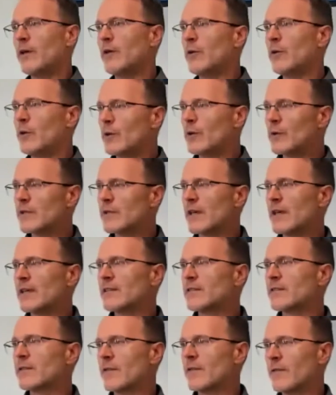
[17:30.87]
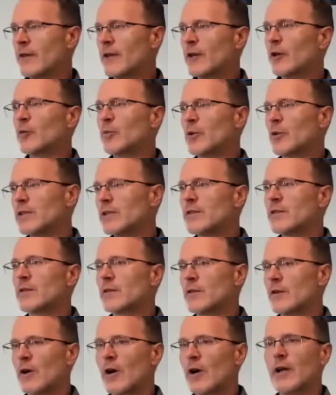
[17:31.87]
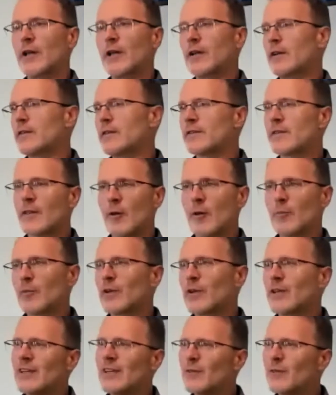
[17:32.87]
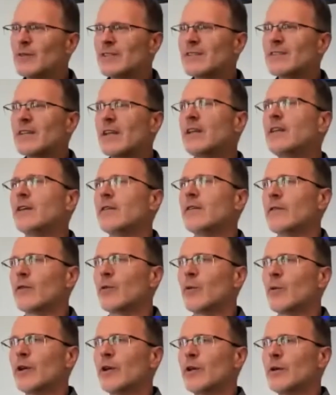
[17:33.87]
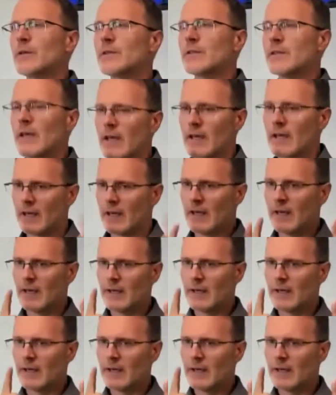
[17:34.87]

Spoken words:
You could say his fingerprints are on it, his thumbprint, distinctives where you can say,